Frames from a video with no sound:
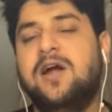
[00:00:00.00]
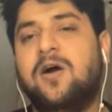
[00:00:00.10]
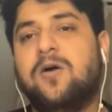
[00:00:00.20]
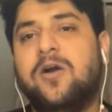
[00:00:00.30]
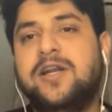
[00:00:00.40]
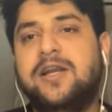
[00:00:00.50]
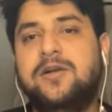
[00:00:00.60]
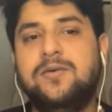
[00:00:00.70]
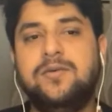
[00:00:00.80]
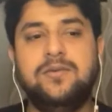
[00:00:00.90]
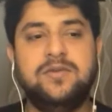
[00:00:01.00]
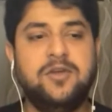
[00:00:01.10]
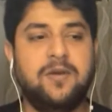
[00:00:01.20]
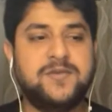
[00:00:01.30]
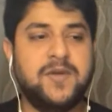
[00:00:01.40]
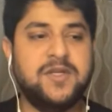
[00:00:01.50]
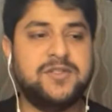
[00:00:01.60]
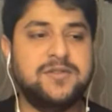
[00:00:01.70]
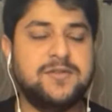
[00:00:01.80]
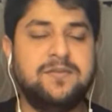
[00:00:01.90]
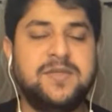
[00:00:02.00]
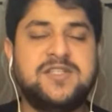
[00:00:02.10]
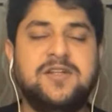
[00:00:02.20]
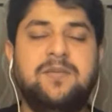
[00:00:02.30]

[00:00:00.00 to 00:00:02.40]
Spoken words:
According to the observations of Mr.